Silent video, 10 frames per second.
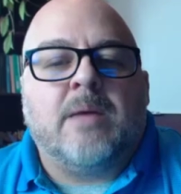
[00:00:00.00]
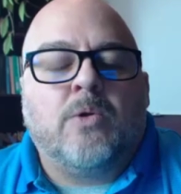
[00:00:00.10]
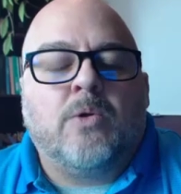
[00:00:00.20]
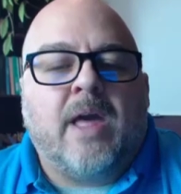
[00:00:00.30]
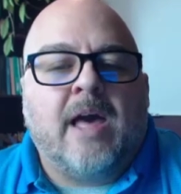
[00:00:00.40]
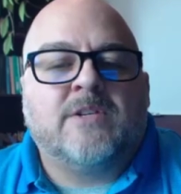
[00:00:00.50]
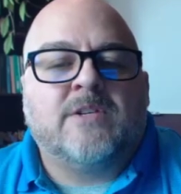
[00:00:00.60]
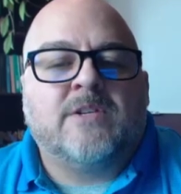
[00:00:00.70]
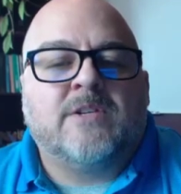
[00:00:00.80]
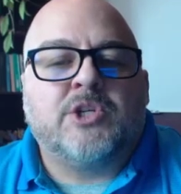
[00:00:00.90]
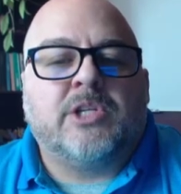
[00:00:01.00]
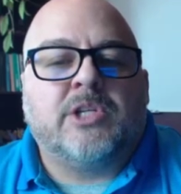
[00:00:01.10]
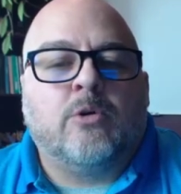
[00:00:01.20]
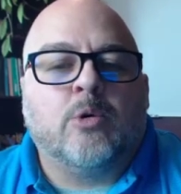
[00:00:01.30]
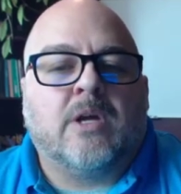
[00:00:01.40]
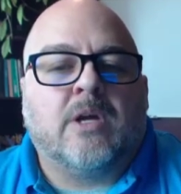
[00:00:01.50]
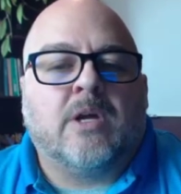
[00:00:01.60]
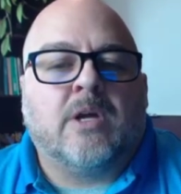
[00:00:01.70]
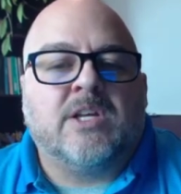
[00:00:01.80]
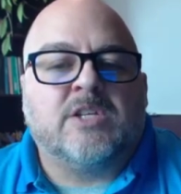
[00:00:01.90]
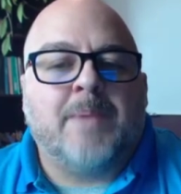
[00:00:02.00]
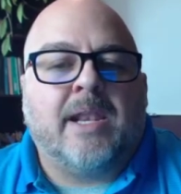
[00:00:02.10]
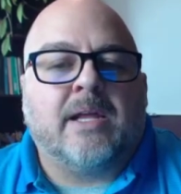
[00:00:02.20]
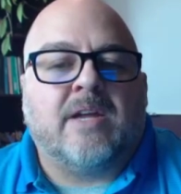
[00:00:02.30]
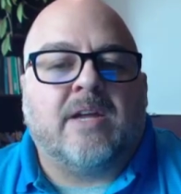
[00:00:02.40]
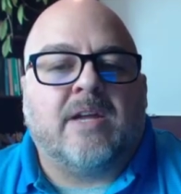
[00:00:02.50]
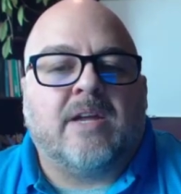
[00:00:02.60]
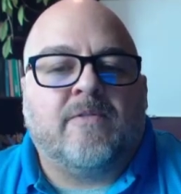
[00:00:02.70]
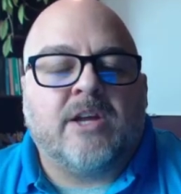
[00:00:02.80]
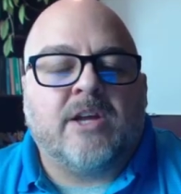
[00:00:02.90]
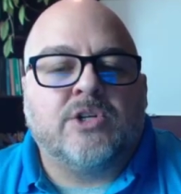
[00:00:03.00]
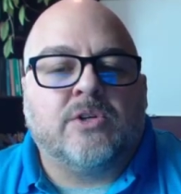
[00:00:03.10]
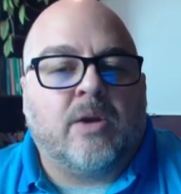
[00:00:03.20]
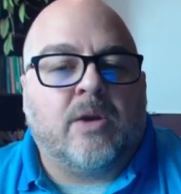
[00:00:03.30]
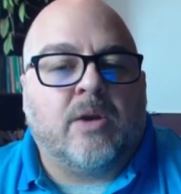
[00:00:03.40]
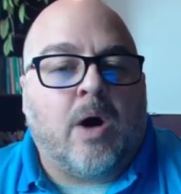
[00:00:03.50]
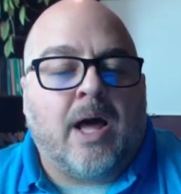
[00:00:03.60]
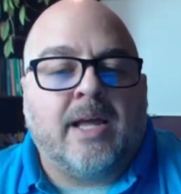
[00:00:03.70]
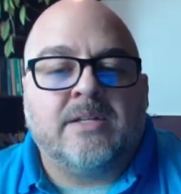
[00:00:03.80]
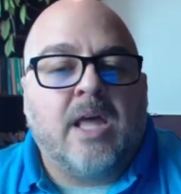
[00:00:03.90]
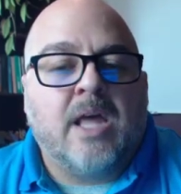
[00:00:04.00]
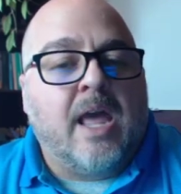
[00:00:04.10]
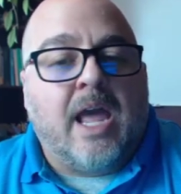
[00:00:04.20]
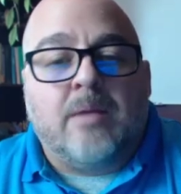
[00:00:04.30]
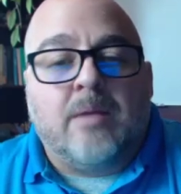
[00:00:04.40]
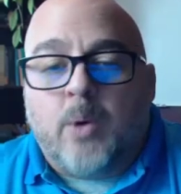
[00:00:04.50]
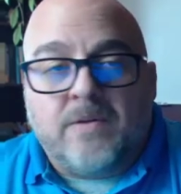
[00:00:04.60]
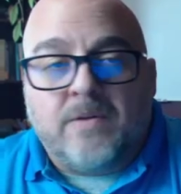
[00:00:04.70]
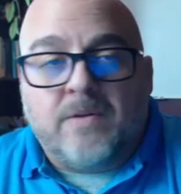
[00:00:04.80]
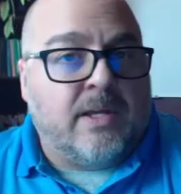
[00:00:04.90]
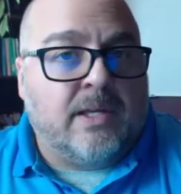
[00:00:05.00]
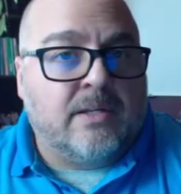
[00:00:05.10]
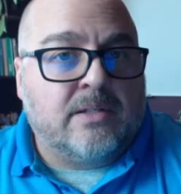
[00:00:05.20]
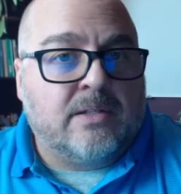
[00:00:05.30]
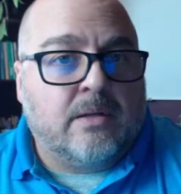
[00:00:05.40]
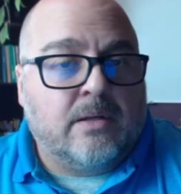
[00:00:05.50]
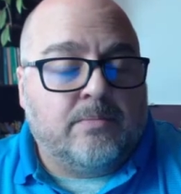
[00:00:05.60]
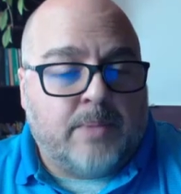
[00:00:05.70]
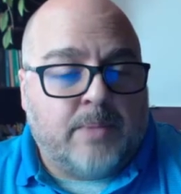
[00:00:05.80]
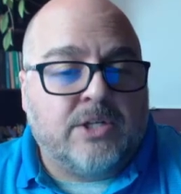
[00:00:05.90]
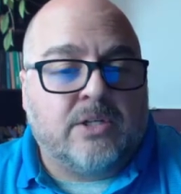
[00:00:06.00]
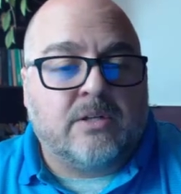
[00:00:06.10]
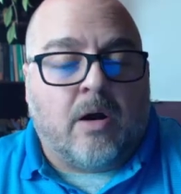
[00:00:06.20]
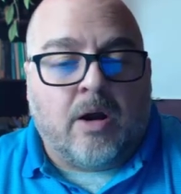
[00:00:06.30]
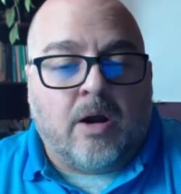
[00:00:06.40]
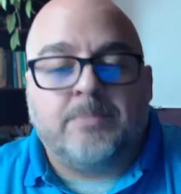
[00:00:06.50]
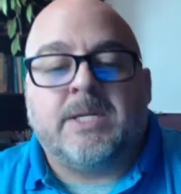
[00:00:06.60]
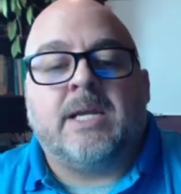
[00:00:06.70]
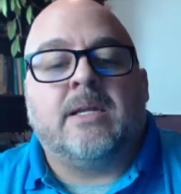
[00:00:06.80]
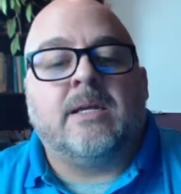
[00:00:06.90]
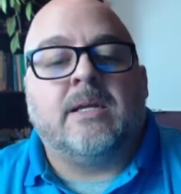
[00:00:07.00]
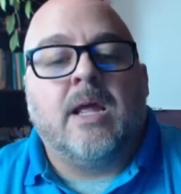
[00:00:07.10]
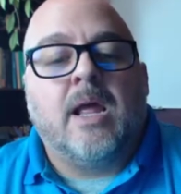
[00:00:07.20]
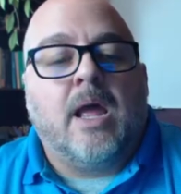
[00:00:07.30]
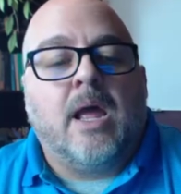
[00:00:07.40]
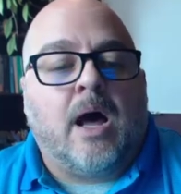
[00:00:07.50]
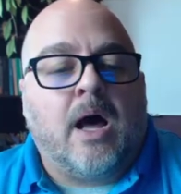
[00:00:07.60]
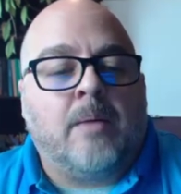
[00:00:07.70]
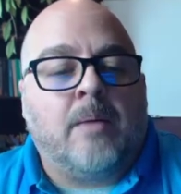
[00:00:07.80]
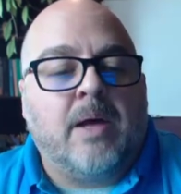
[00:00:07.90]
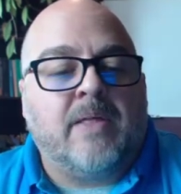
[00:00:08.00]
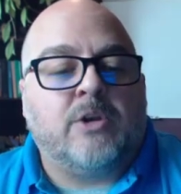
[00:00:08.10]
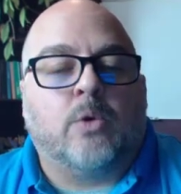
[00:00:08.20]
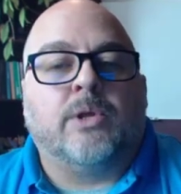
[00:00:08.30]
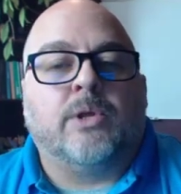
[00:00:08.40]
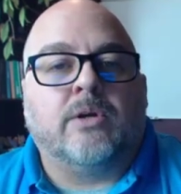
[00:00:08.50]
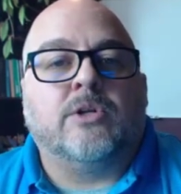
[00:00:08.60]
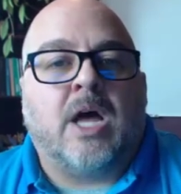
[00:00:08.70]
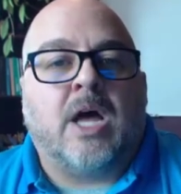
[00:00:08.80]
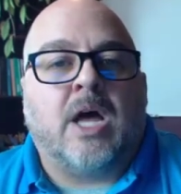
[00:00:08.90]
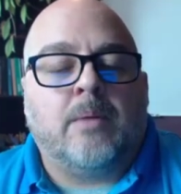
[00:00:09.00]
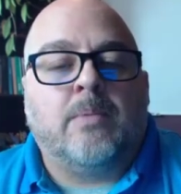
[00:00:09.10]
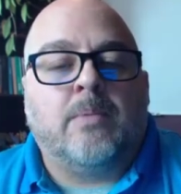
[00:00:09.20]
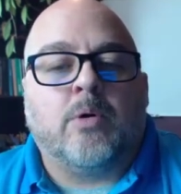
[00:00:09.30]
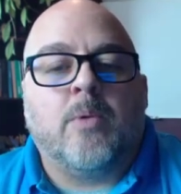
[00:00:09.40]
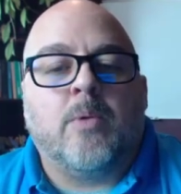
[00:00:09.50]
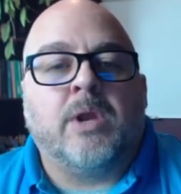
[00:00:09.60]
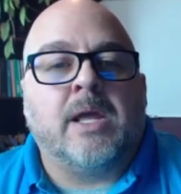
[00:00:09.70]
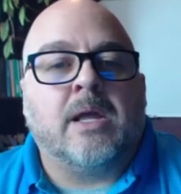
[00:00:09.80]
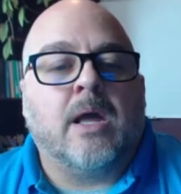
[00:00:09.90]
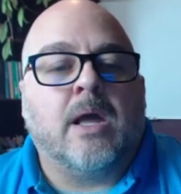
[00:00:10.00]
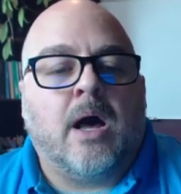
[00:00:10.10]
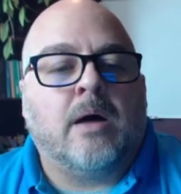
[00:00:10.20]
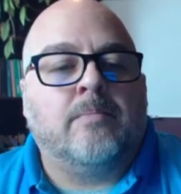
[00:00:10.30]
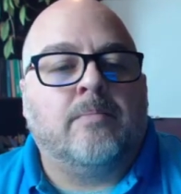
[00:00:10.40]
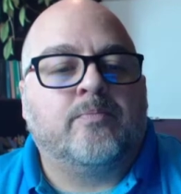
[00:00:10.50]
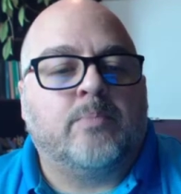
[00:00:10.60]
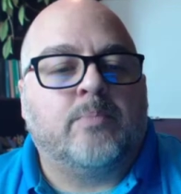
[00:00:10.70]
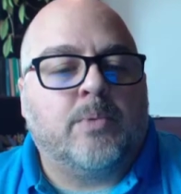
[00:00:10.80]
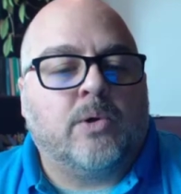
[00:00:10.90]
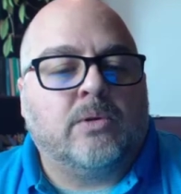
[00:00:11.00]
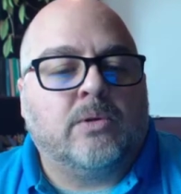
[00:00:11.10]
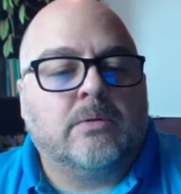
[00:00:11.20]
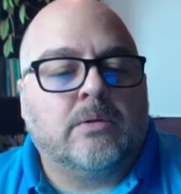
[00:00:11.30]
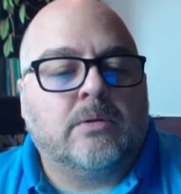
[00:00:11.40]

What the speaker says: they both have specialty groups of the Hispanic safety professionals and WISE, and both of these pages are updated, and they do a really good job promoting people